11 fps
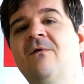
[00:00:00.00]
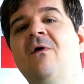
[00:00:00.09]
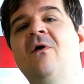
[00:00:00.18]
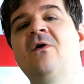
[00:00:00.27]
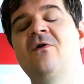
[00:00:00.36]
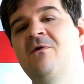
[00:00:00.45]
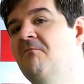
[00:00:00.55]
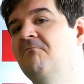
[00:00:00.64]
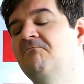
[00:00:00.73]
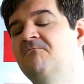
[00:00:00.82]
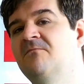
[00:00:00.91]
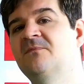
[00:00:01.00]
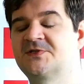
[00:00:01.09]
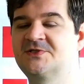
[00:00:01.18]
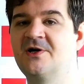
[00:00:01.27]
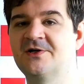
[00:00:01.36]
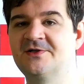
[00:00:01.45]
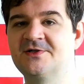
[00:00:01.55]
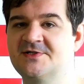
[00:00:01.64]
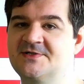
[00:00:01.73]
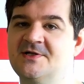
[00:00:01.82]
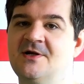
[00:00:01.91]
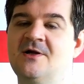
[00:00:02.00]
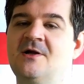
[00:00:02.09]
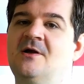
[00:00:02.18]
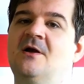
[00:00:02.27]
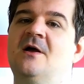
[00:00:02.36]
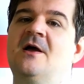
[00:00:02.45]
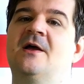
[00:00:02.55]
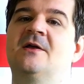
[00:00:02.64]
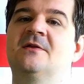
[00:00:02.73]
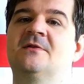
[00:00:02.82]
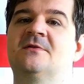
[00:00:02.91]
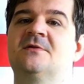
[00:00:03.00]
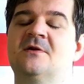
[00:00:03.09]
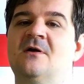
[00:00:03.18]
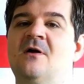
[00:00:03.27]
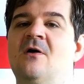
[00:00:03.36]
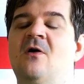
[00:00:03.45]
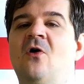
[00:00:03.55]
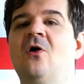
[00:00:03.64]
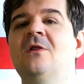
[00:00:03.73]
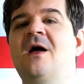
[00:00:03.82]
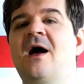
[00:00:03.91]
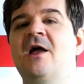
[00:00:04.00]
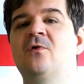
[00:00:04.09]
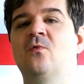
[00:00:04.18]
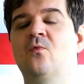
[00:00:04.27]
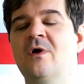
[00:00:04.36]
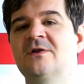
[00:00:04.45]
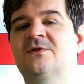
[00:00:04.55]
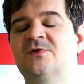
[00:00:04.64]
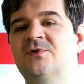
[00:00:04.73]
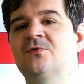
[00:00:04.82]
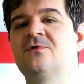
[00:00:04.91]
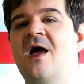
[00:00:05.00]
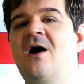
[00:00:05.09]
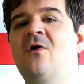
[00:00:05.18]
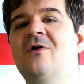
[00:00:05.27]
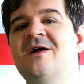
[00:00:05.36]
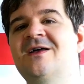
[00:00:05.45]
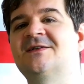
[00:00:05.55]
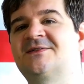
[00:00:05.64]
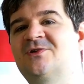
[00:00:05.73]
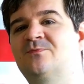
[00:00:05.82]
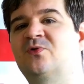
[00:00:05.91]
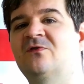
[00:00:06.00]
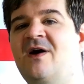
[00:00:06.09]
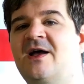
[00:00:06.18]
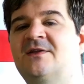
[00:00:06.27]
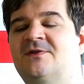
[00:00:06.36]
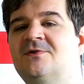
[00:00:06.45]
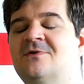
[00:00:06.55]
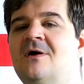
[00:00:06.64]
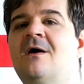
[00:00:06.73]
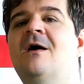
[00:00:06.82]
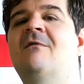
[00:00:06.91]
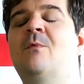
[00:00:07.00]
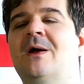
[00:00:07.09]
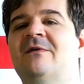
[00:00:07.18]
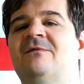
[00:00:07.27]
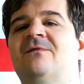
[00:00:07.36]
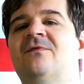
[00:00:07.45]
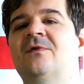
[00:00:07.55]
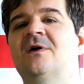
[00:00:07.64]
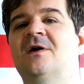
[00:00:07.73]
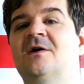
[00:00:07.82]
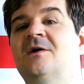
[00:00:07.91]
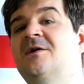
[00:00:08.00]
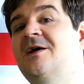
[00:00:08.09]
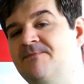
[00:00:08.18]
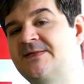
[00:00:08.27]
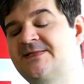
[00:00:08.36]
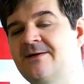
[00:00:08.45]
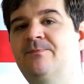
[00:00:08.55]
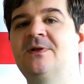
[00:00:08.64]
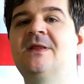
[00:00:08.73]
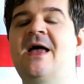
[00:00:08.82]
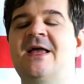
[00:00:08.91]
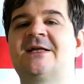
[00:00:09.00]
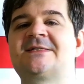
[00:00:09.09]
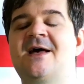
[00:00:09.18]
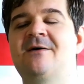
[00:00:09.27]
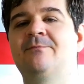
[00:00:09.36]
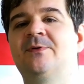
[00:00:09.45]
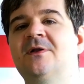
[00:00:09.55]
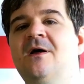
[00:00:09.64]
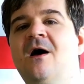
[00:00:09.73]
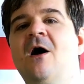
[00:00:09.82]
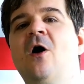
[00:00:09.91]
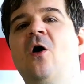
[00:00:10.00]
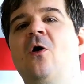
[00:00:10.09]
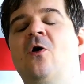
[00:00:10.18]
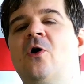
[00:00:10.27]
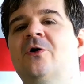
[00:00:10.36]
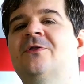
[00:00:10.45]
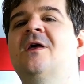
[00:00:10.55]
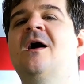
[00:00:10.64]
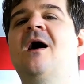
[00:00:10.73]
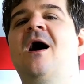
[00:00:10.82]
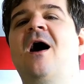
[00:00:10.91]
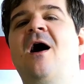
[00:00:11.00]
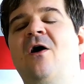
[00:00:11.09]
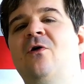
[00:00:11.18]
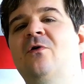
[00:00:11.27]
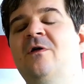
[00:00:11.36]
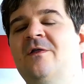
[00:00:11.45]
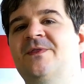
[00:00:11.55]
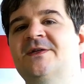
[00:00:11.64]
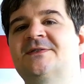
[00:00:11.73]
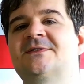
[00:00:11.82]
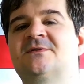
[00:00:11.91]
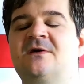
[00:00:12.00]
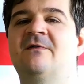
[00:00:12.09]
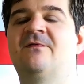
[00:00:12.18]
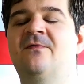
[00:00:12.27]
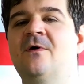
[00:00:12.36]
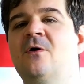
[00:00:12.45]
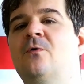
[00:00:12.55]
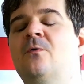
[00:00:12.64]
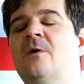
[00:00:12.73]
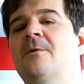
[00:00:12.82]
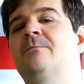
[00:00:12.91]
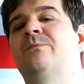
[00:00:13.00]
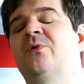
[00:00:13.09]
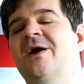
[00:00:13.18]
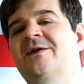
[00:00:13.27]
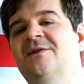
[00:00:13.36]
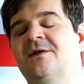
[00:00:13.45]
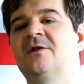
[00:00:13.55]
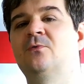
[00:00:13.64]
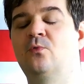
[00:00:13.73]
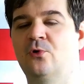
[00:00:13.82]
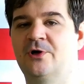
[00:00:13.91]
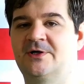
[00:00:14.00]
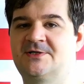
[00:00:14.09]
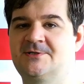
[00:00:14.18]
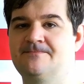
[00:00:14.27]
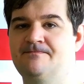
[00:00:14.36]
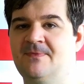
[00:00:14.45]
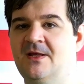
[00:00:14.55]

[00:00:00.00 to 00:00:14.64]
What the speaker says: for starters, and all I want to do now is to provide you with a simple example on how this stuff practically works.